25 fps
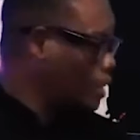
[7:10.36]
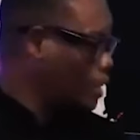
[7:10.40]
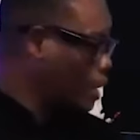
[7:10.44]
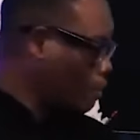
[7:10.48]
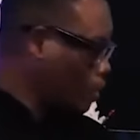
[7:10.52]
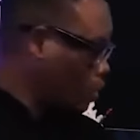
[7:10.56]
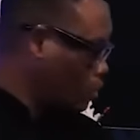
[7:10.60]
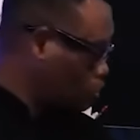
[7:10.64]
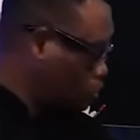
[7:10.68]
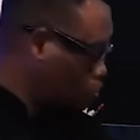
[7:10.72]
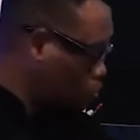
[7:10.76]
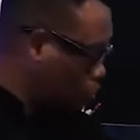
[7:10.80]
I
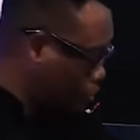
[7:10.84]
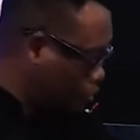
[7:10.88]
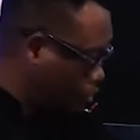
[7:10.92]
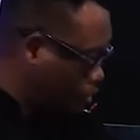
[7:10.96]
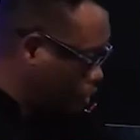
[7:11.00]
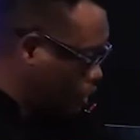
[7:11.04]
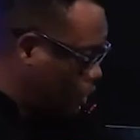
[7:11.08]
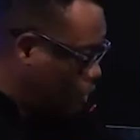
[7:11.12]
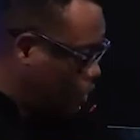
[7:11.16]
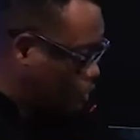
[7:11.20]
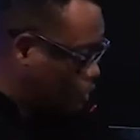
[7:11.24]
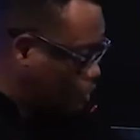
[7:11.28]
was
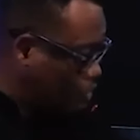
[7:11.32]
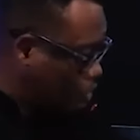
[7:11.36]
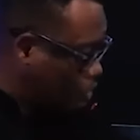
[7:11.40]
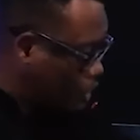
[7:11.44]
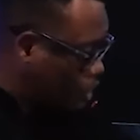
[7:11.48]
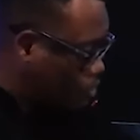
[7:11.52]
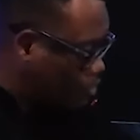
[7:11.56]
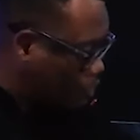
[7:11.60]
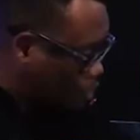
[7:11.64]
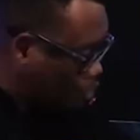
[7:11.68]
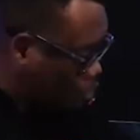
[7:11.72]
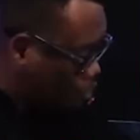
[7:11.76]
20, I'd
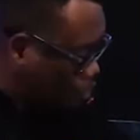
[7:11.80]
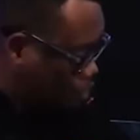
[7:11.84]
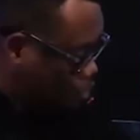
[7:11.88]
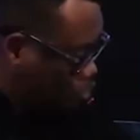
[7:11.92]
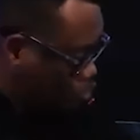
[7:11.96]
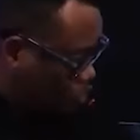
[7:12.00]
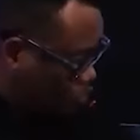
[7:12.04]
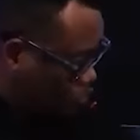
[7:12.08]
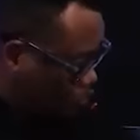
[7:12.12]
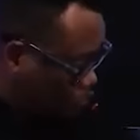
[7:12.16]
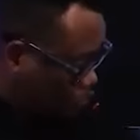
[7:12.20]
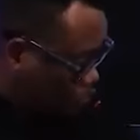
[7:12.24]
exercised my spirit
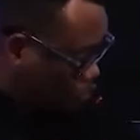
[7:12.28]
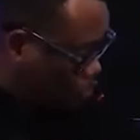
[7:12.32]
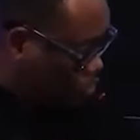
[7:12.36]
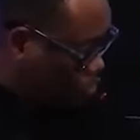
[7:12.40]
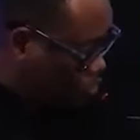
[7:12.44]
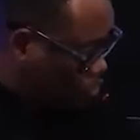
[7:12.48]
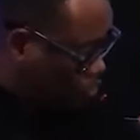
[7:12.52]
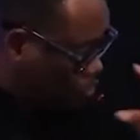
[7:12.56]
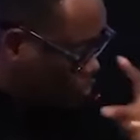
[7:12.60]
to a point